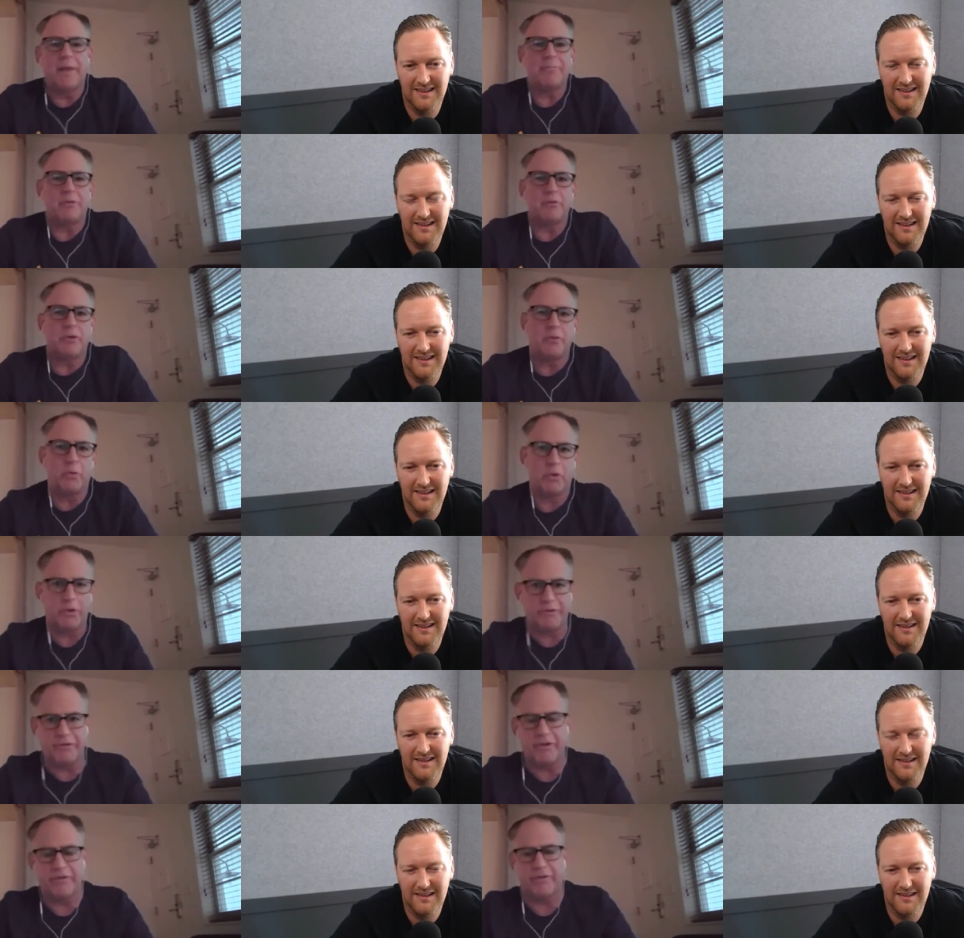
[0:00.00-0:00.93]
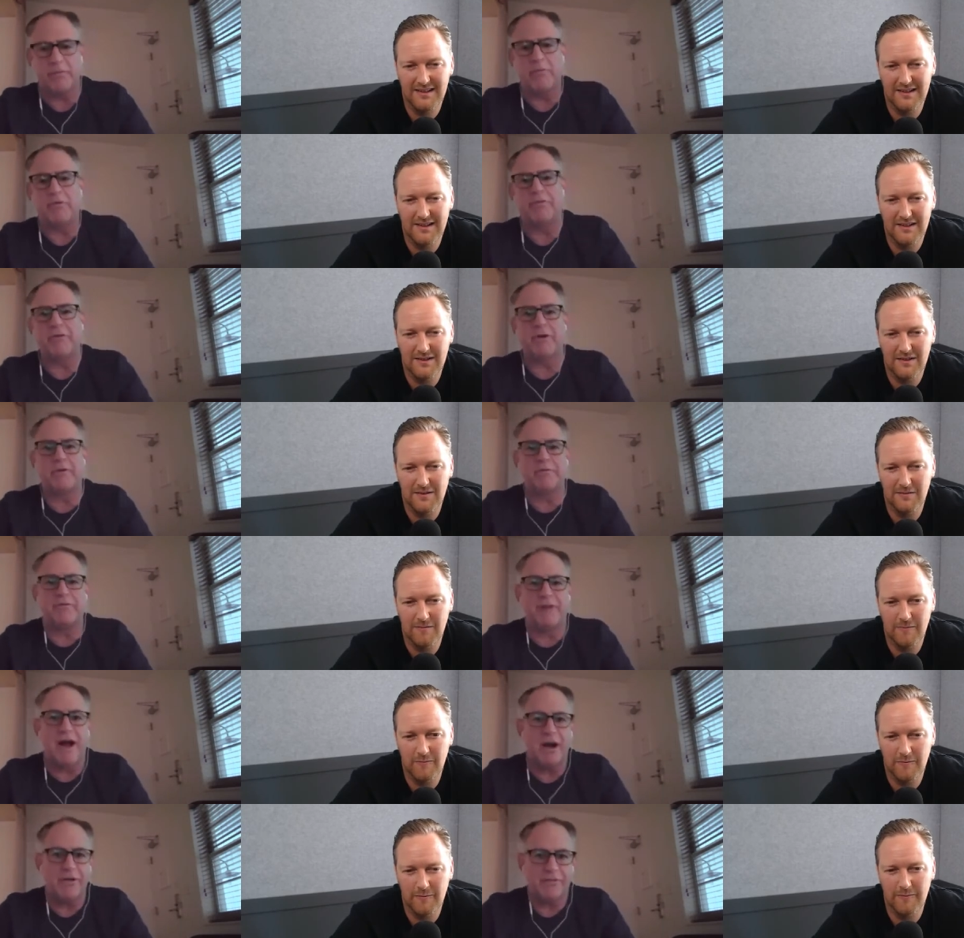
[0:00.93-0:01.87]
Speaker 1: type of reward system or frequent
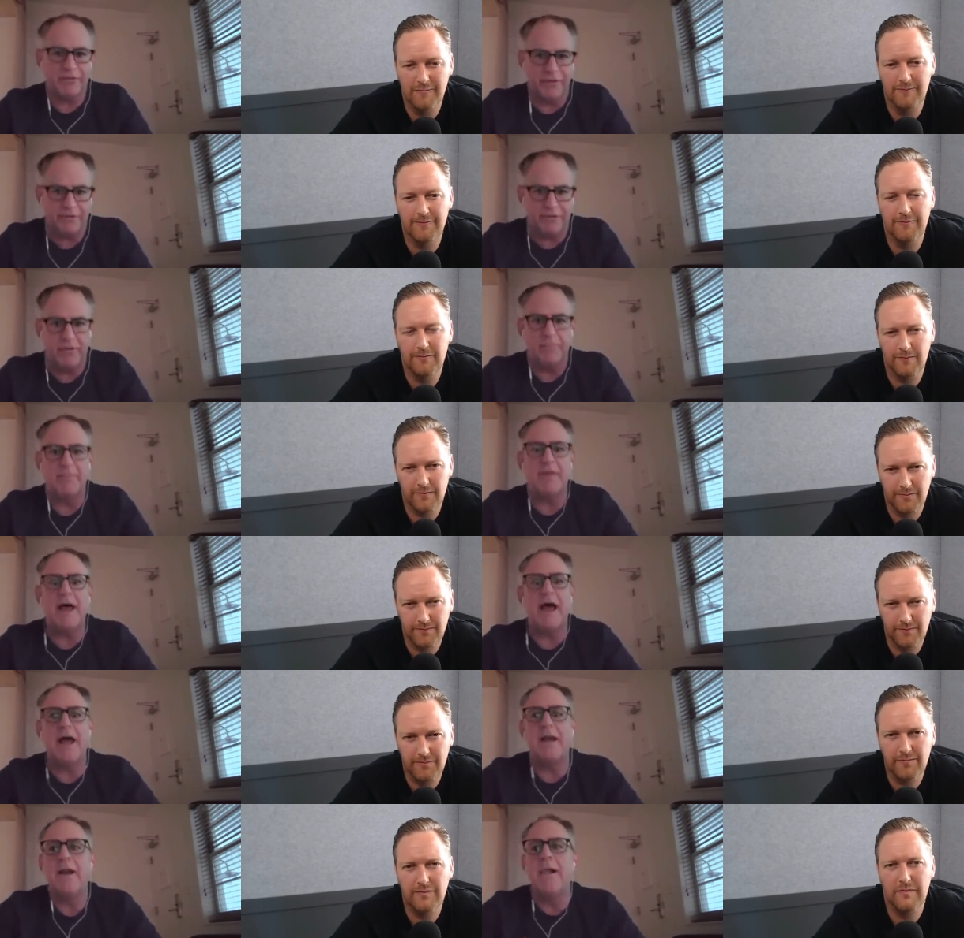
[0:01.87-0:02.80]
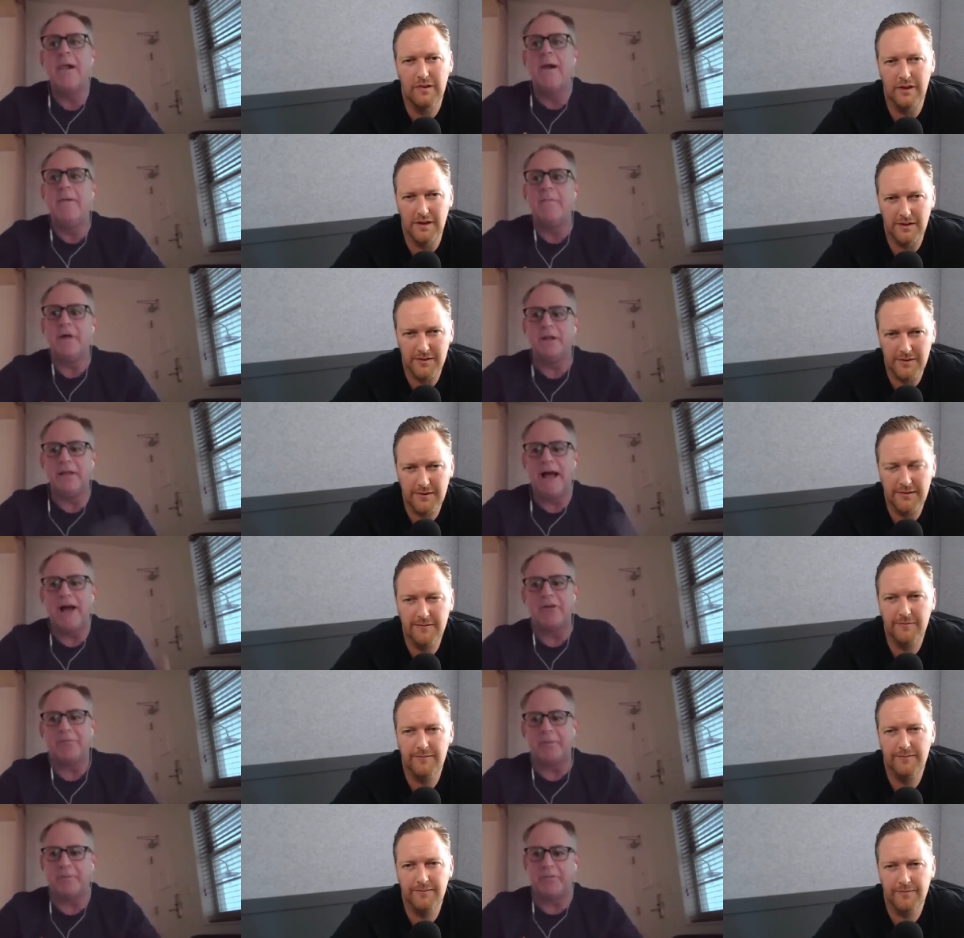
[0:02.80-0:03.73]
flyer system that yeah.
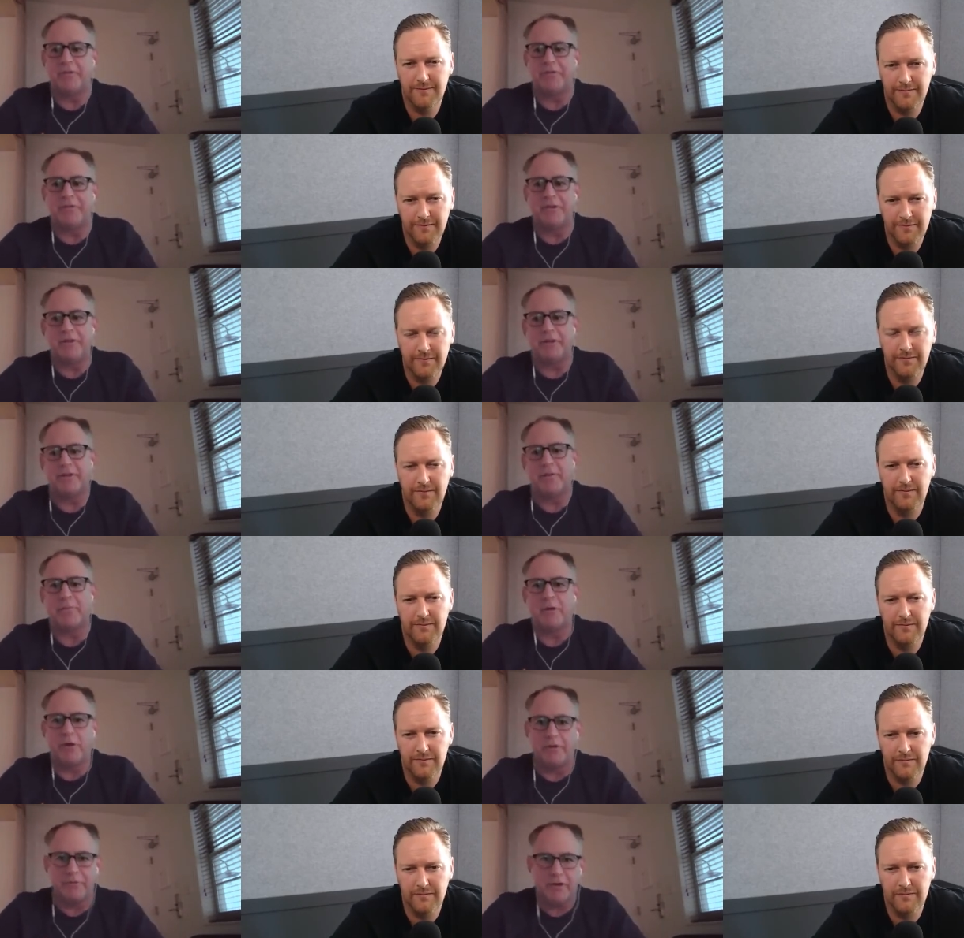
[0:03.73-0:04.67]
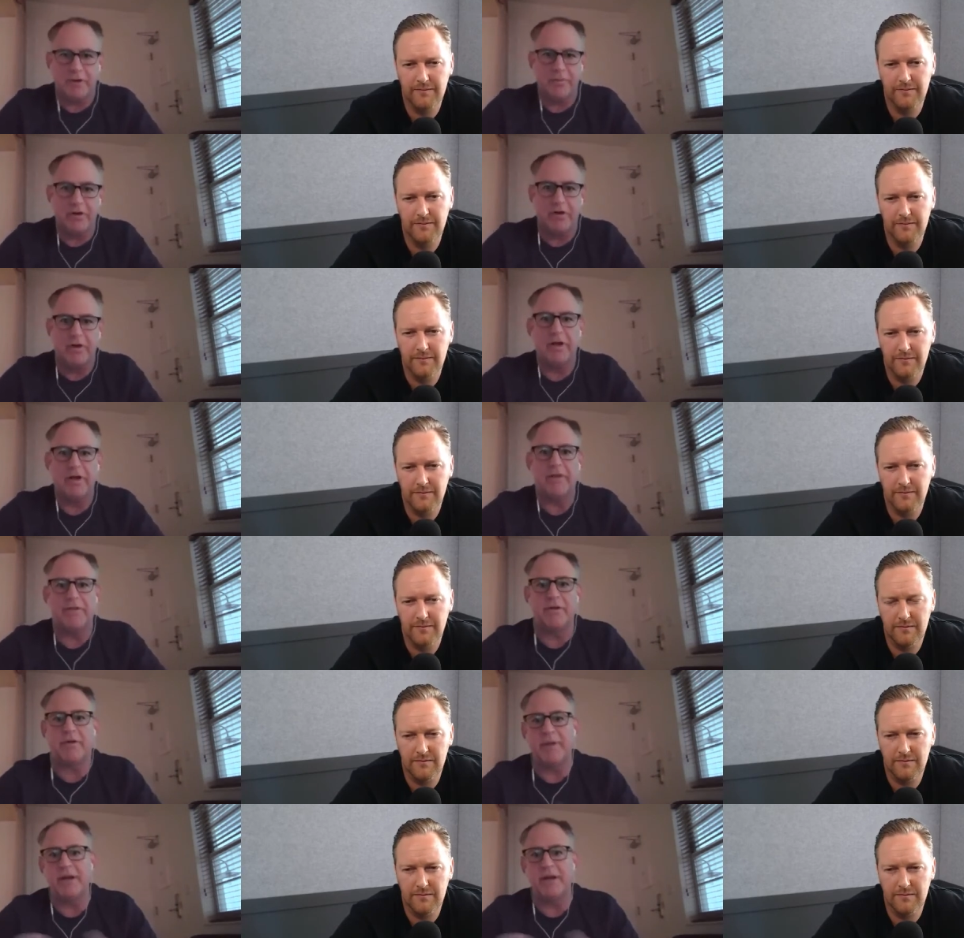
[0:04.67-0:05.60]
allows people to feel like they're part of a community.
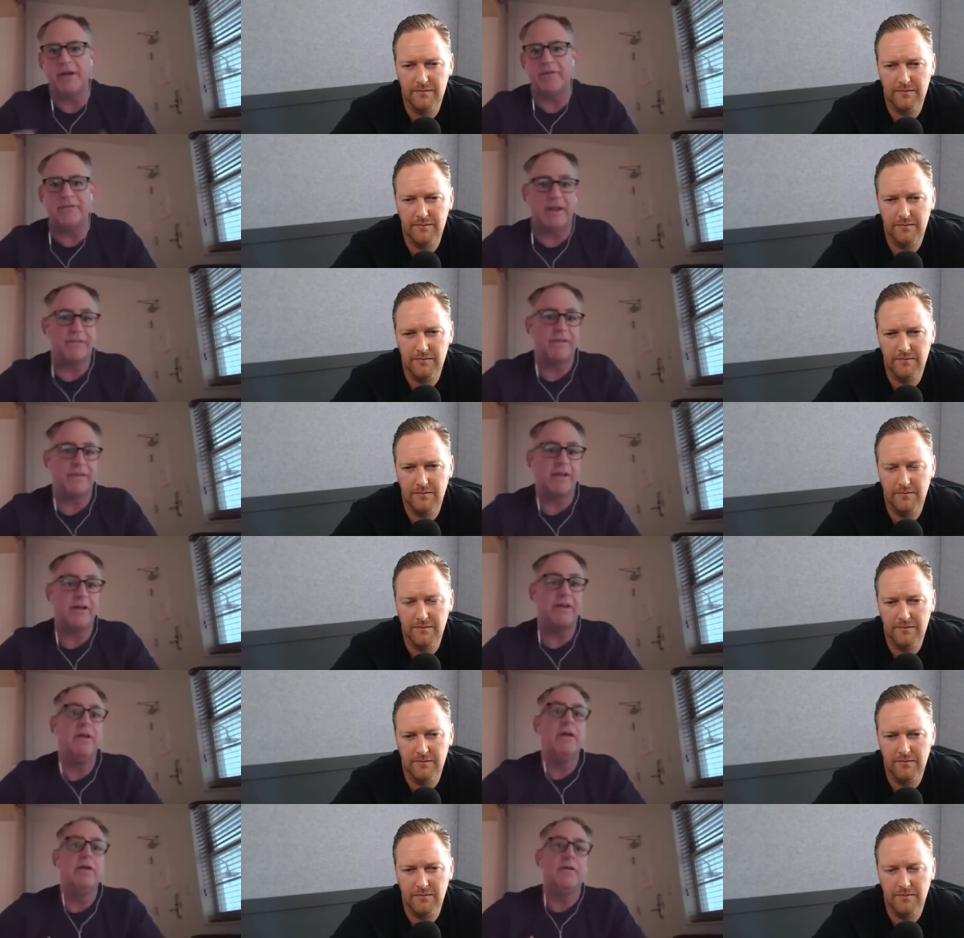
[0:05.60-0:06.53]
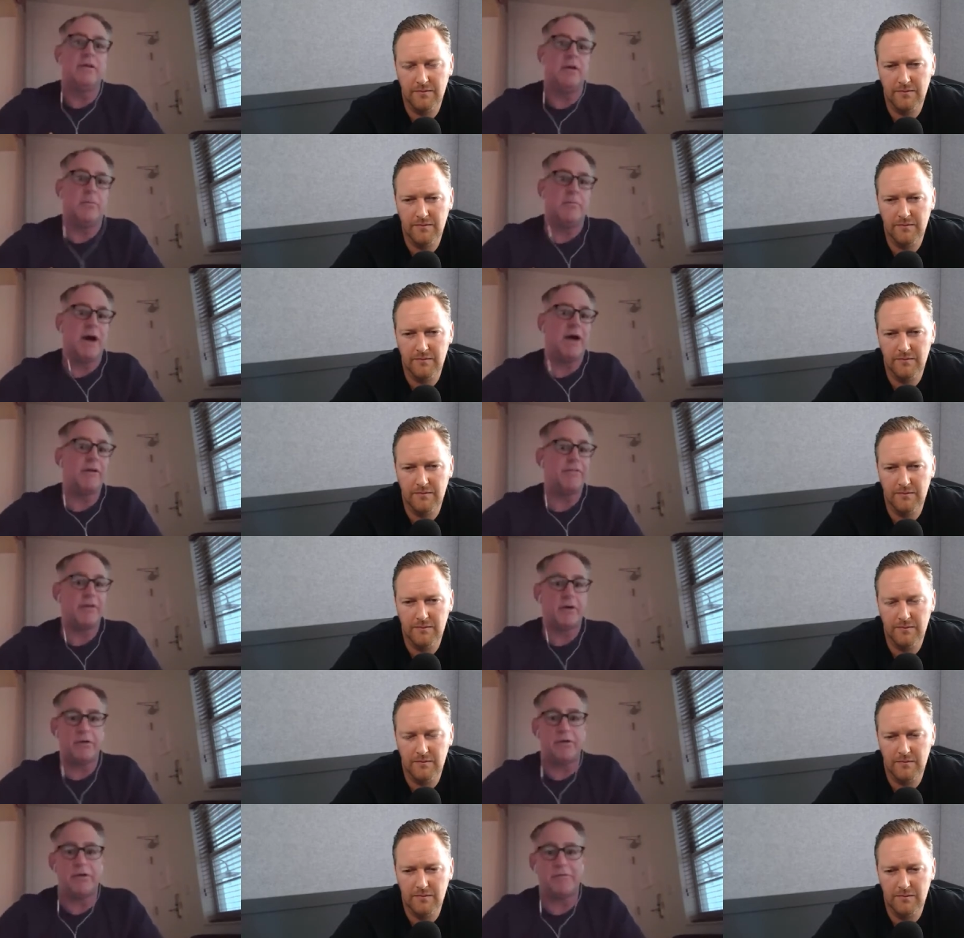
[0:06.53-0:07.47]
They're being incented, you know,
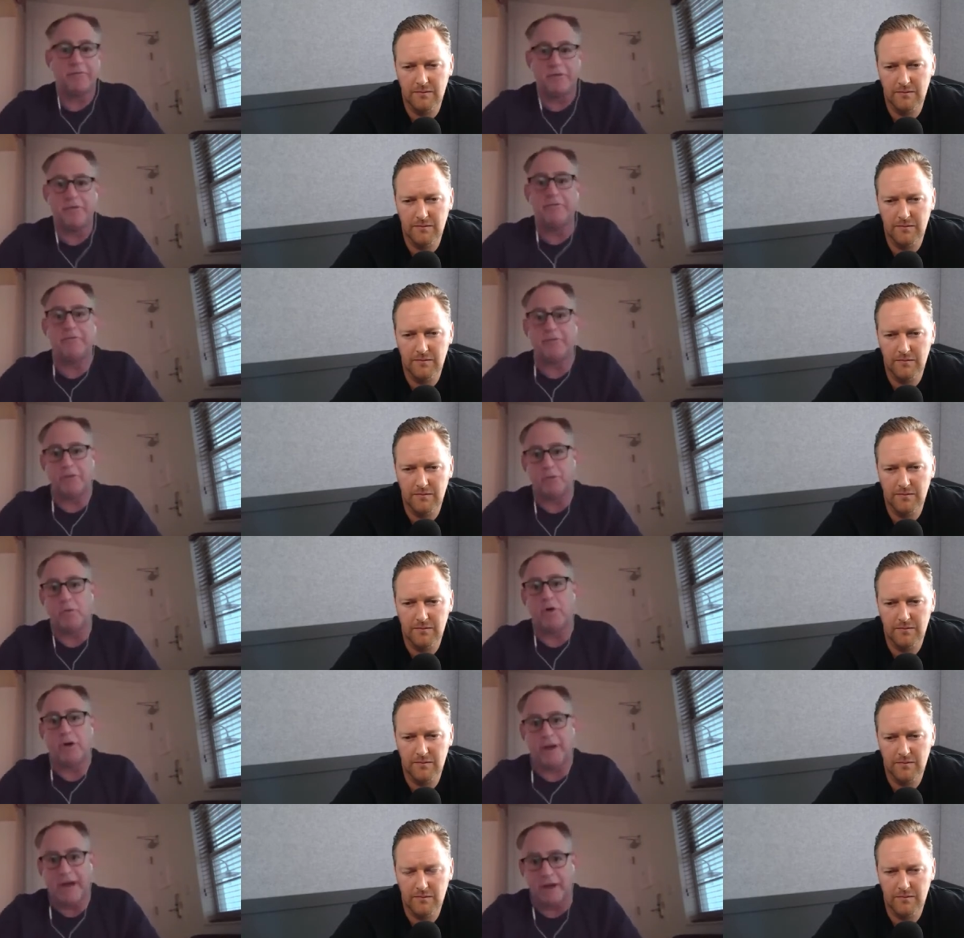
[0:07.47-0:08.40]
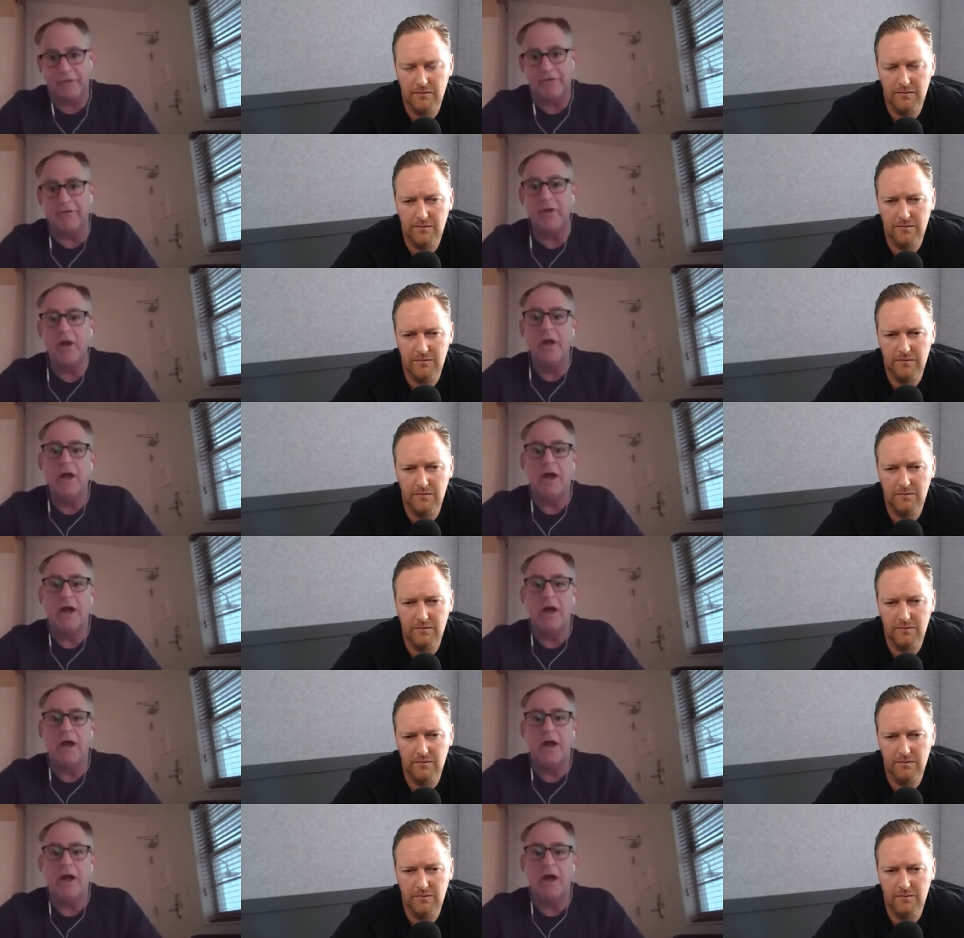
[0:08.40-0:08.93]
monetarily for for the workouts.